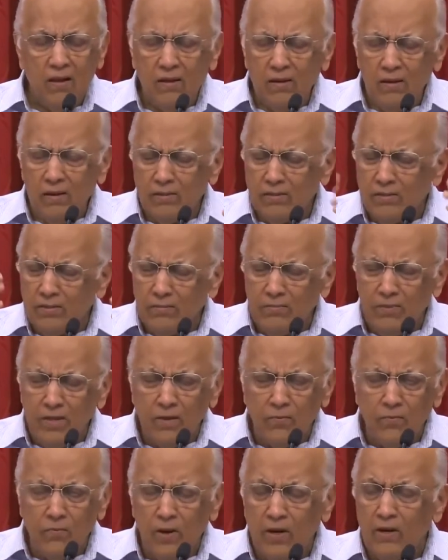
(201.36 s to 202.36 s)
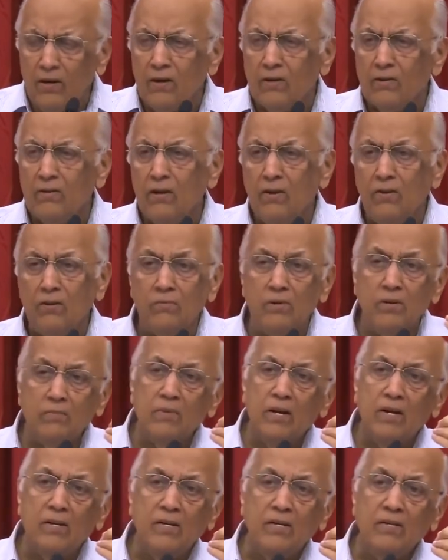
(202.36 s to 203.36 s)
it's to me a wonder, the human
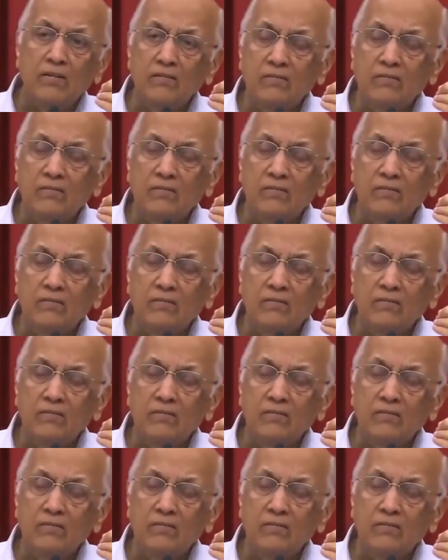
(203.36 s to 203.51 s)
body.